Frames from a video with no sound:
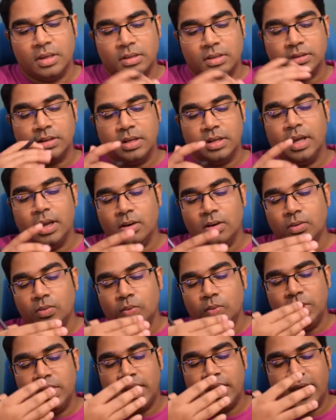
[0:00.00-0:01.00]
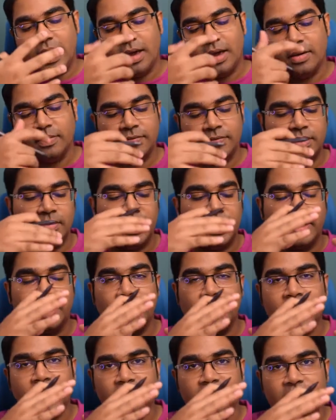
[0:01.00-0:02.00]
So now we have the
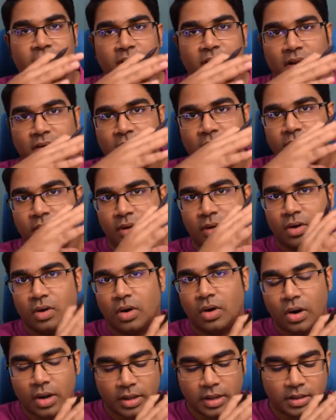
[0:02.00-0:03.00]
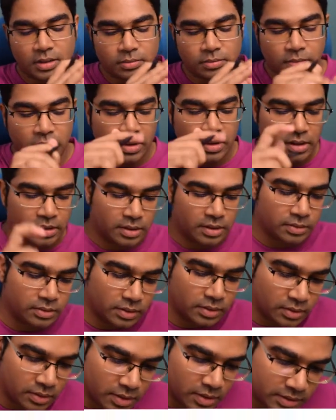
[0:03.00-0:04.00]
magnetic field around the coil.
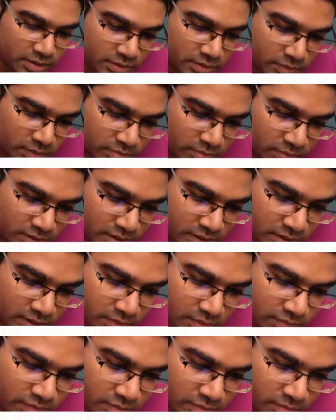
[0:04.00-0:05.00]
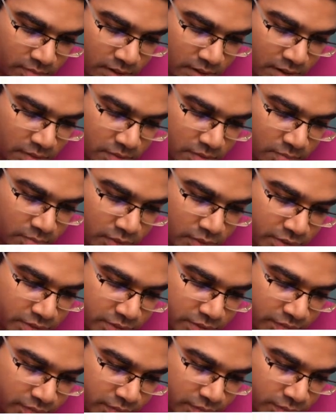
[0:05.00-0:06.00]
This will be, from our
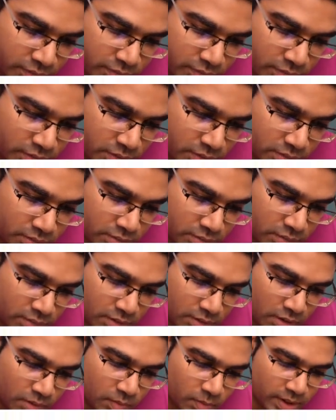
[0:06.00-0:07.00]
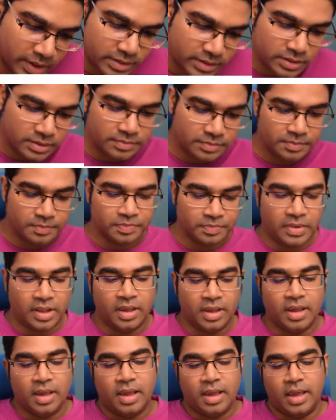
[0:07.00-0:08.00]
point of view, clockwise,
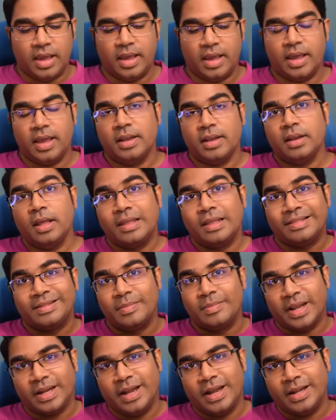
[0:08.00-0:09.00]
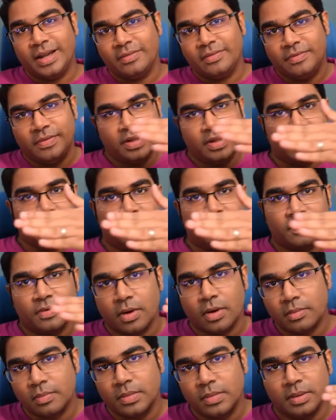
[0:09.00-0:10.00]
and the magnetic field
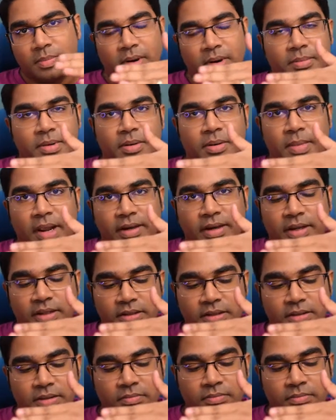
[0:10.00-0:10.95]
from the permanent magnets.